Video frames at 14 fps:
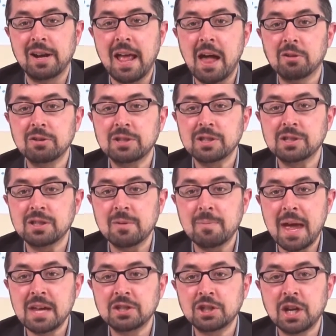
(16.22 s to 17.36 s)
an allergist at
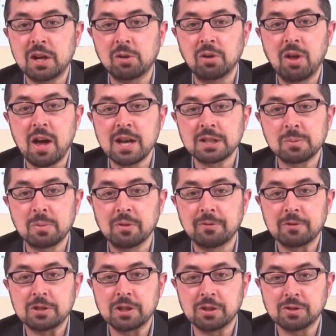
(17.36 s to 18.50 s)
Mass General Hospital
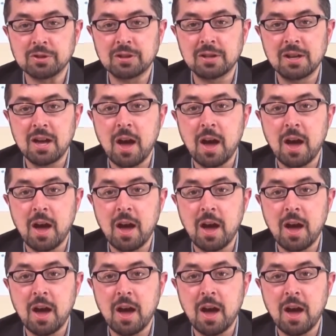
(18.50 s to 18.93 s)
for Children.